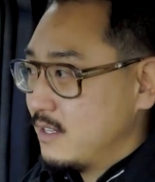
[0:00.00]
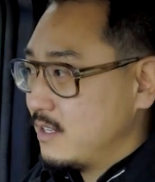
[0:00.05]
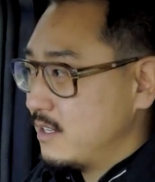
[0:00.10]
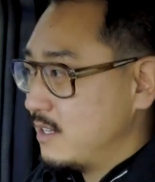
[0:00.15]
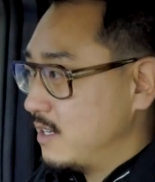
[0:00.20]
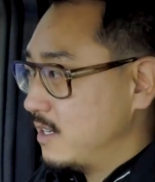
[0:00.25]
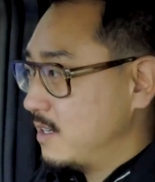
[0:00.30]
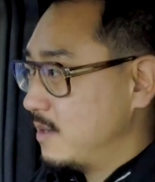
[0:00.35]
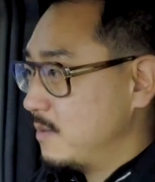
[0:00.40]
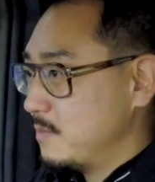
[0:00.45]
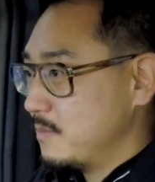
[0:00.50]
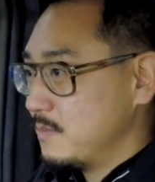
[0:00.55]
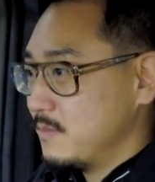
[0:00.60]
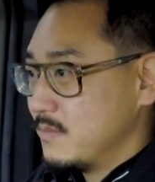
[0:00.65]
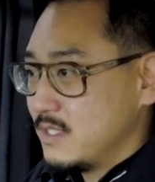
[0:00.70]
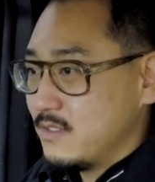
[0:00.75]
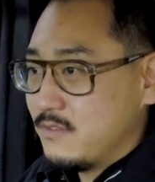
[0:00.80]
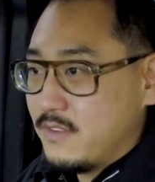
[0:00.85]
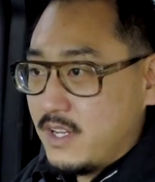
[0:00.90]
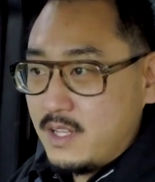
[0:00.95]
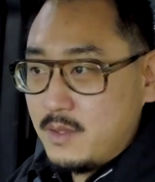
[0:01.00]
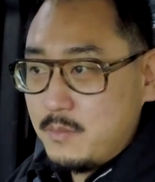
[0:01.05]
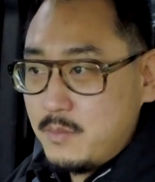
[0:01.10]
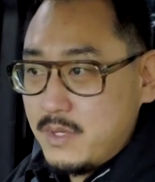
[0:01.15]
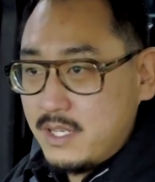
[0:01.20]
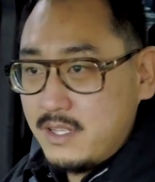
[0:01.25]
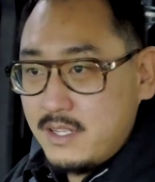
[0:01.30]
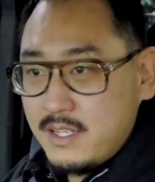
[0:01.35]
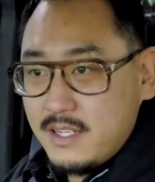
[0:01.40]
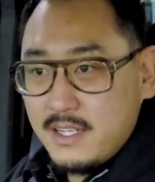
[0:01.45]
um,
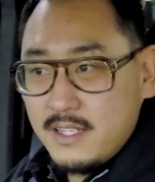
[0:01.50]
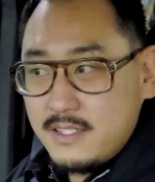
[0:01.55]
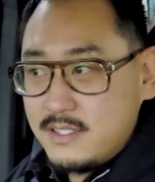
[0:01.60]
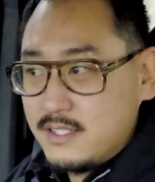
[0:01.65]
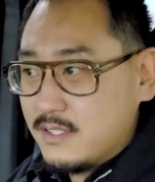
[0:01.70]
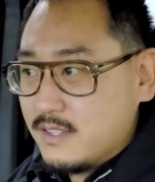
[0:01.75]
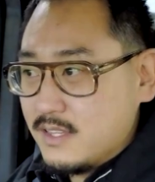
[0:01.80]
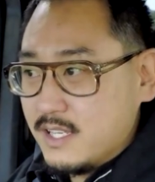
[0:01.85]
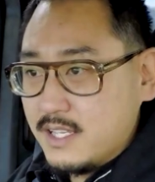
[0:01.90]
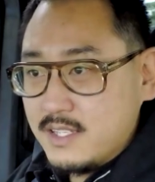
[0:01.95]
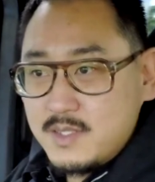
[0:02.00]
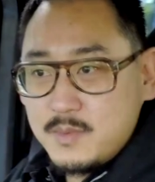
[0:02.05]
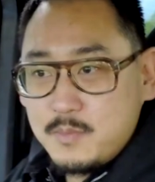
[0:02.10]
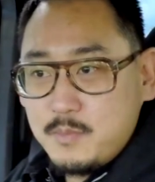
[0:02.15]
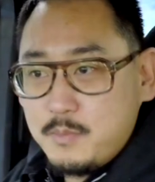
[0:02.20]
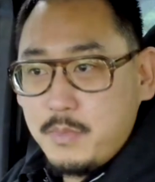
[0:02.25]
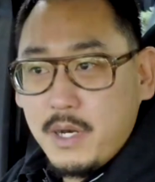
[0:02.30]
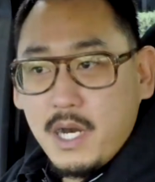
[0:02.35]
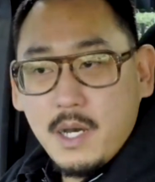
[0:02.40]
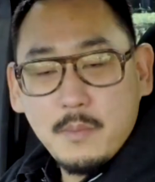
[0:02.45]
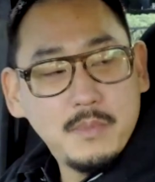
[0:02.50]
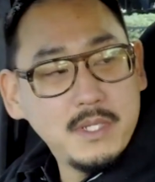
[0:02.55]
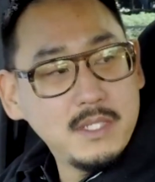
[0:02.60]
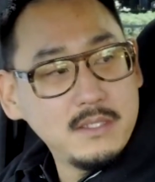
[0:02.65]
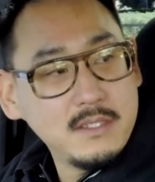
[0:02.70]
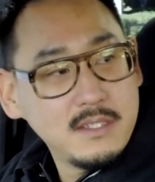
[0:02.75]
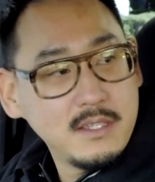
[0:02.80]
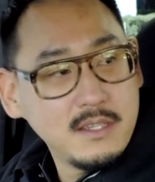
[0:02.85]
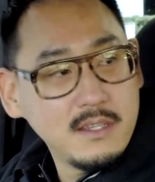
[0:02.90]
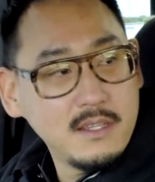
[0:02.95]
development, and as things pop
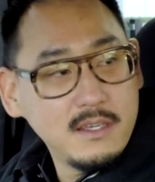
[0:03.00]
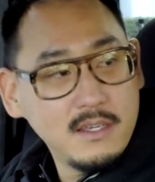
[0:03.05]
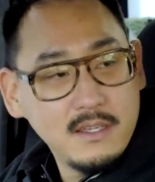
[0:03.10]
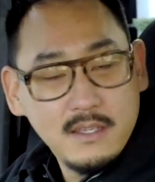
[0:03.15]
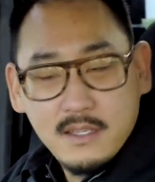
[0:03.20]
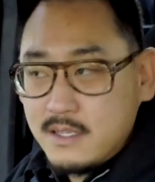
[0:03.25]
into the